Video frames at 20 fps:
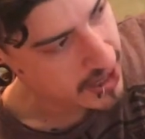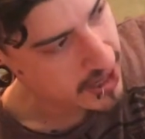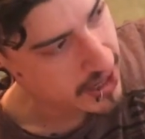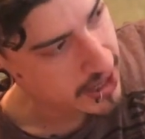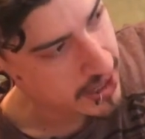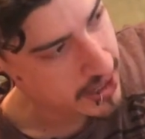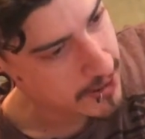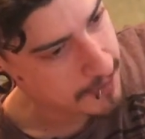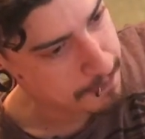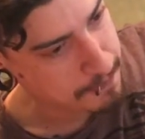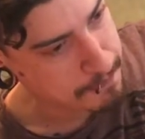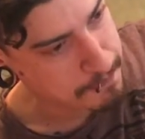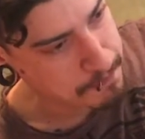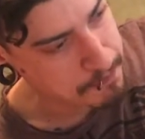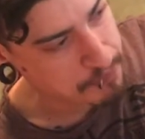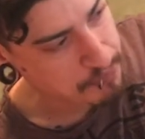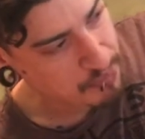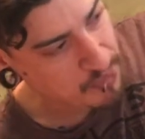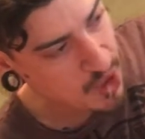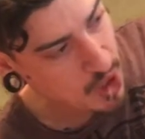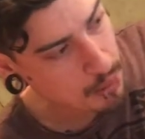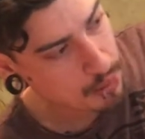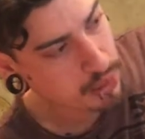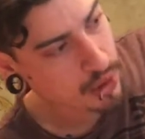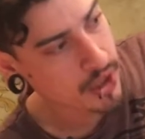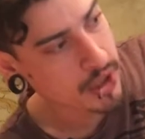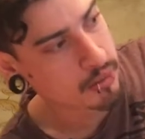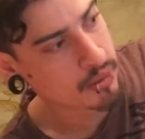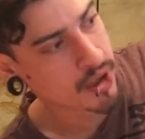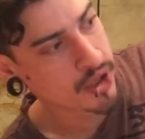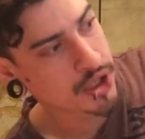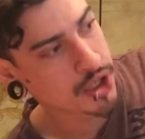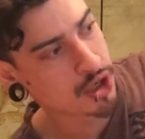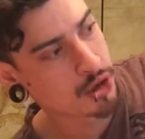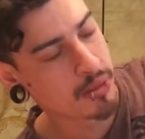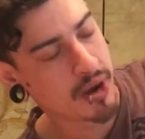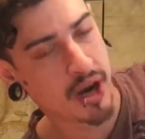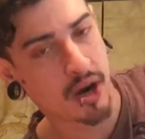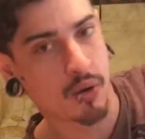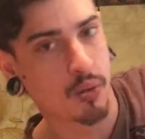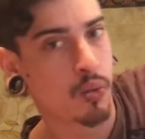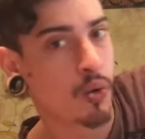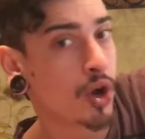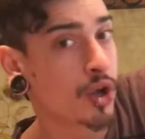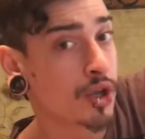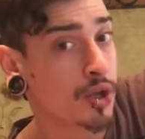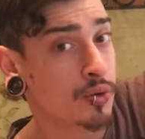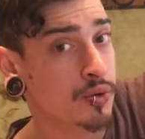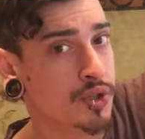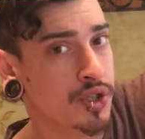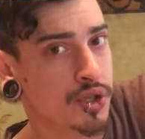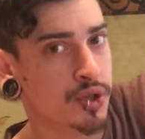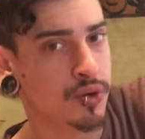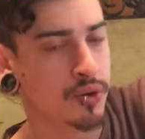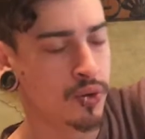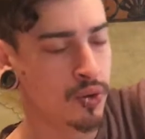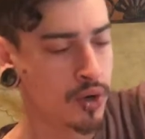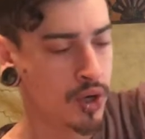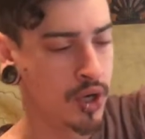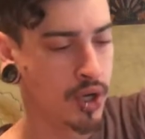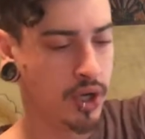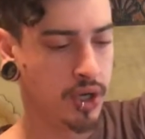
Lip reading: And pretty much no matter what you do,